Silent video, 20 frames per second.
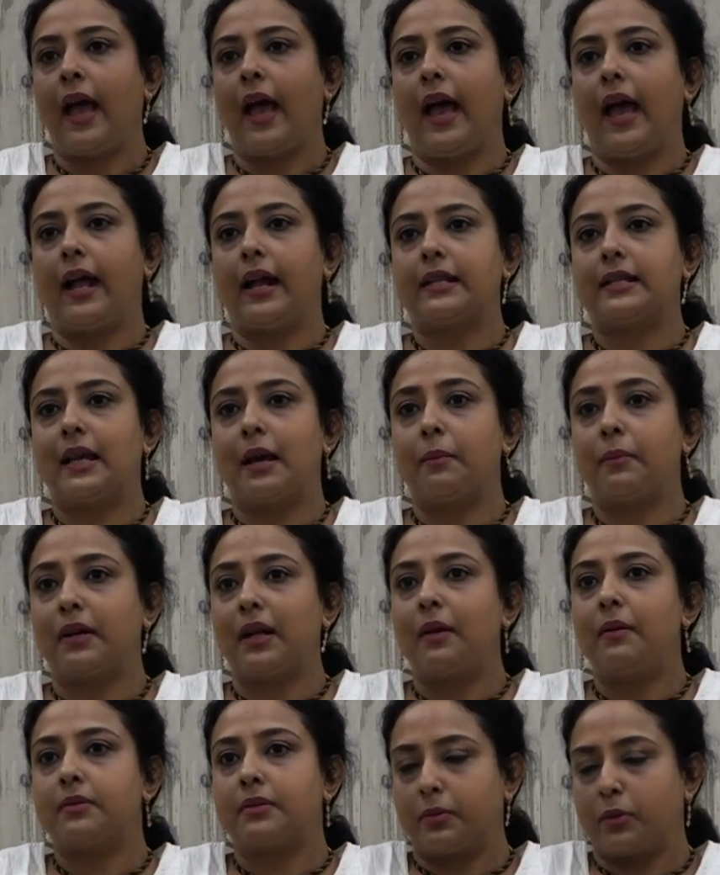And
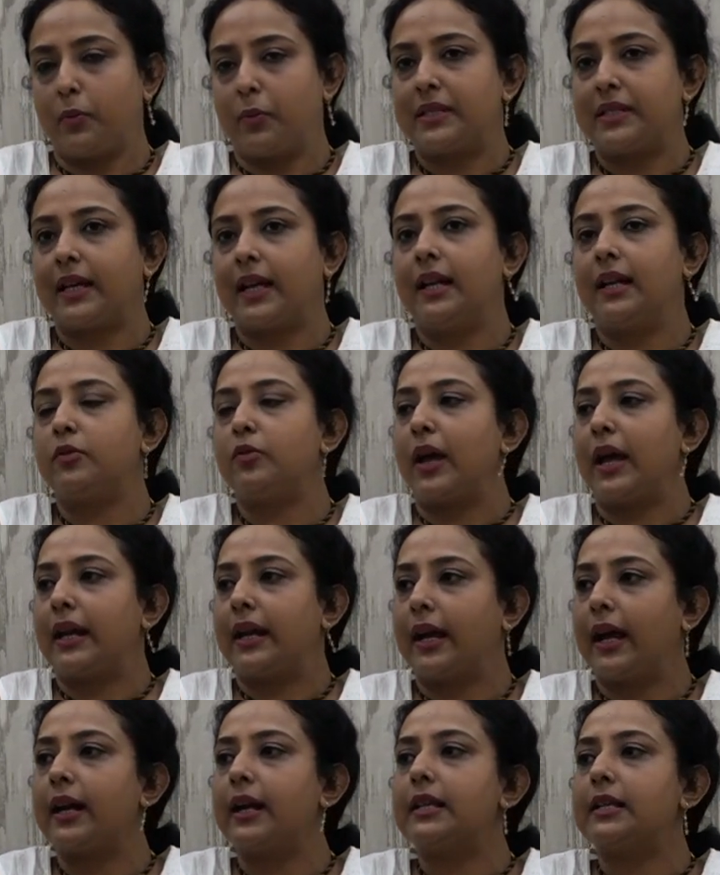sometimes, so basically to
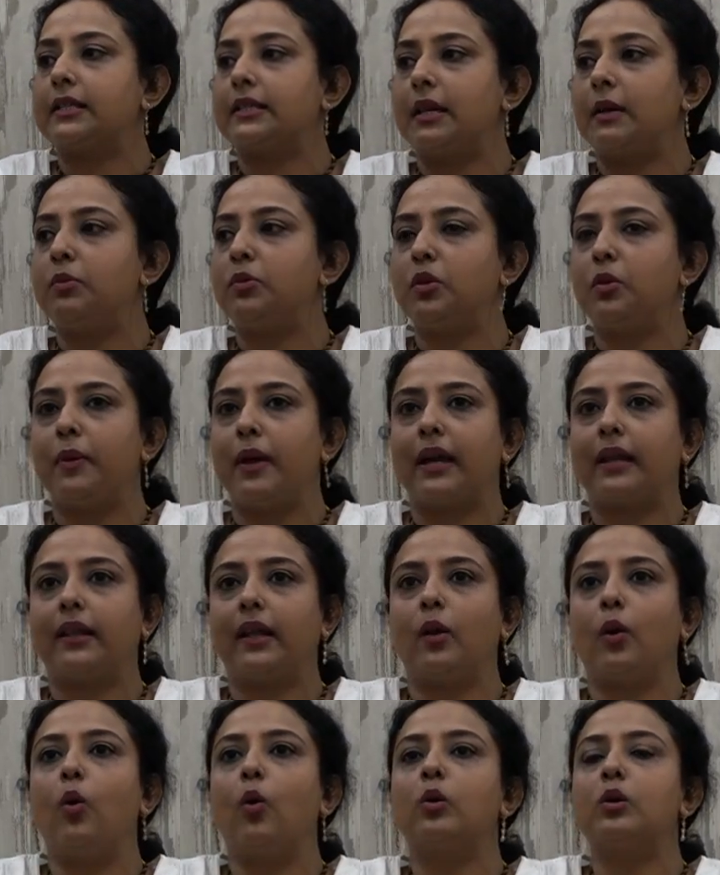encourage them to make
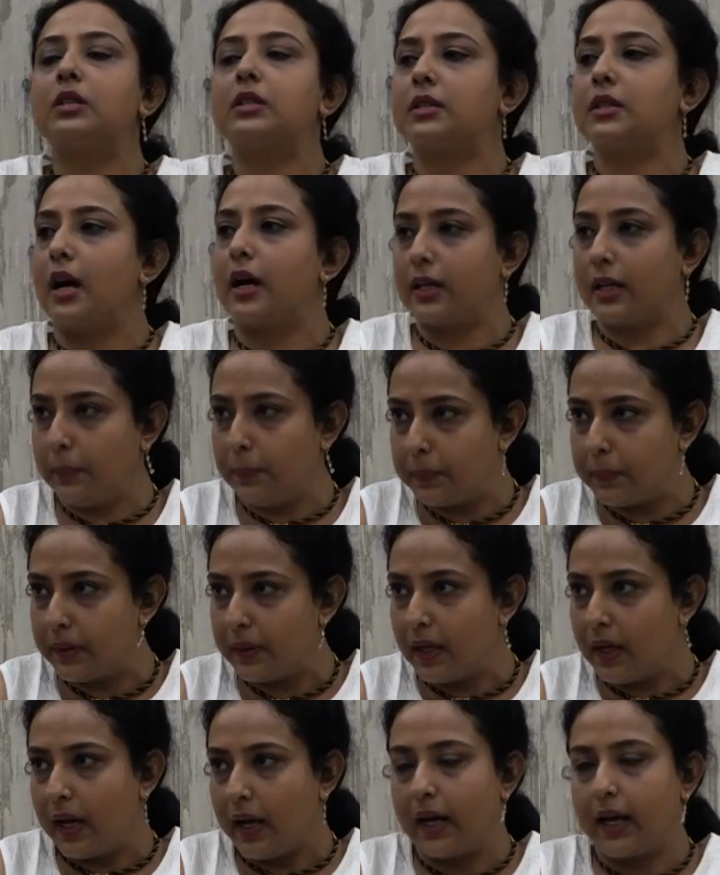their own startup
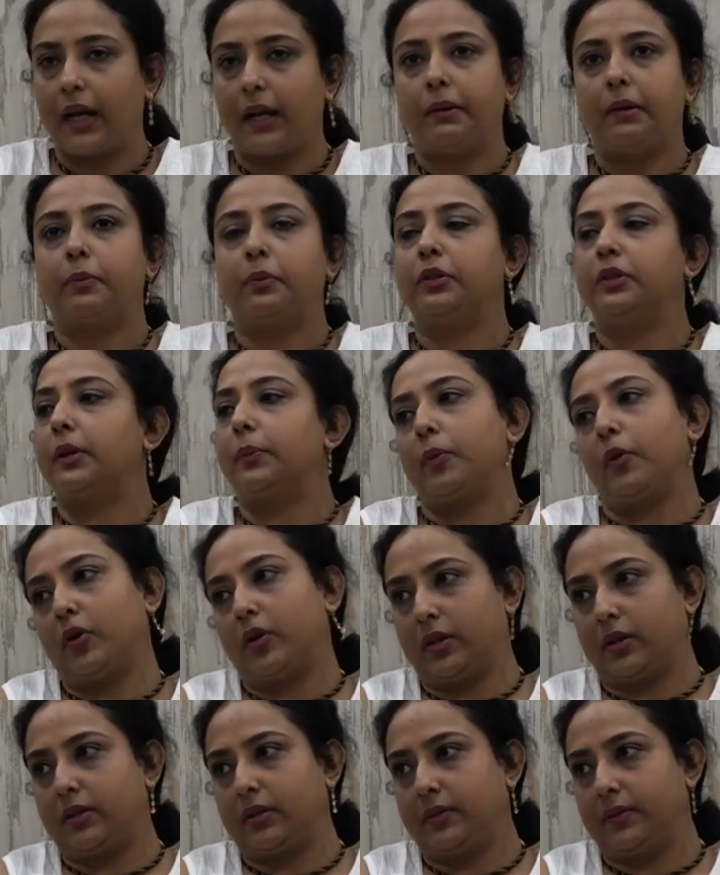and come up with the
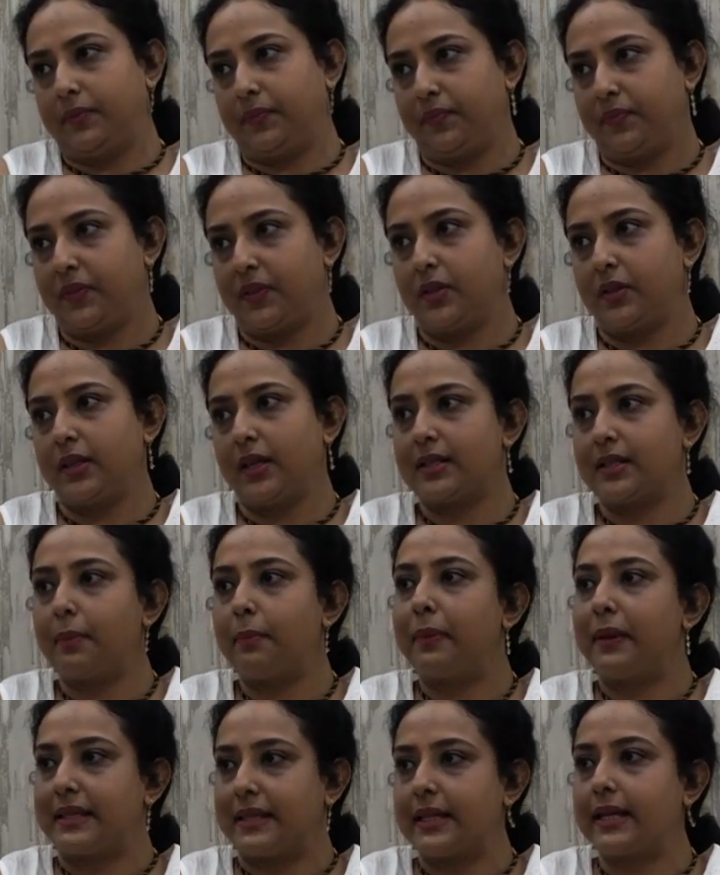product. So, that is the
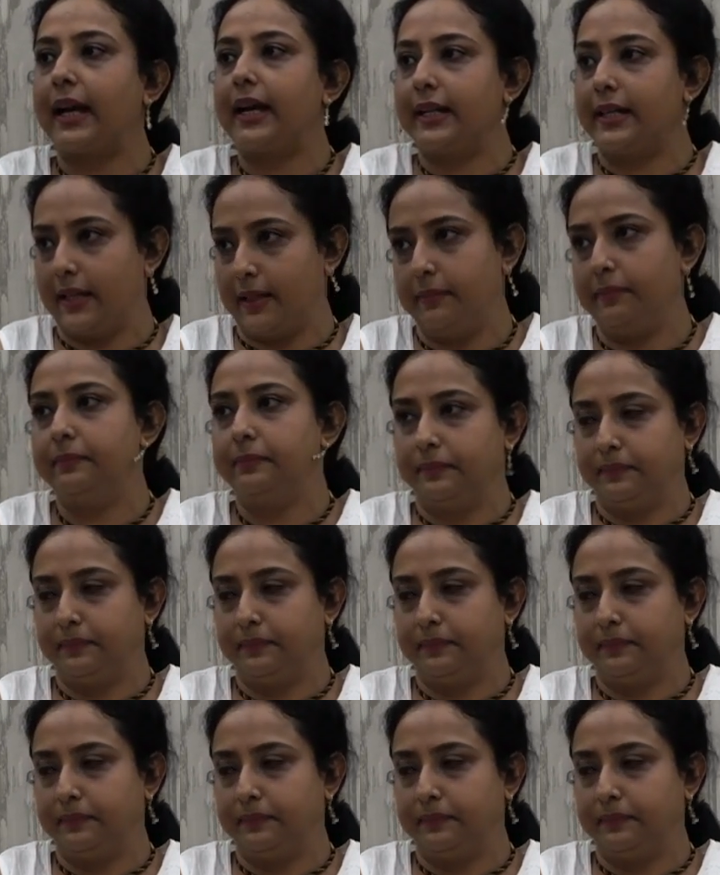basic idea.